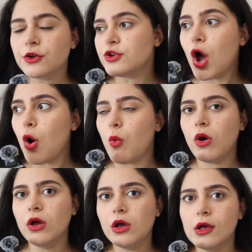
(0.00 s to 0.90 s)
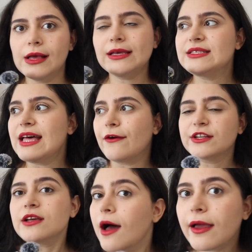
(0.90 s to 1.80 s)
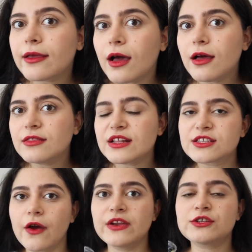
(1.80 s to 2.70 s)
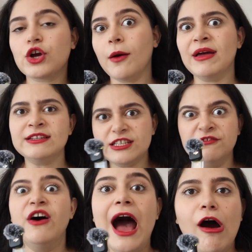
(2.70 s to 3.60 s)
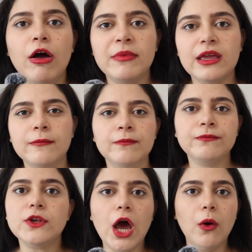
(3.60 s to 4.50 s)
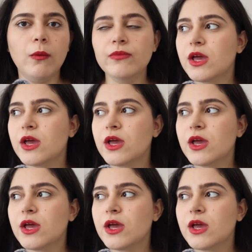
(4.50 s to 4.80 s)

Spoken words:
No. Is there a tiger that's going to come and devour me? No.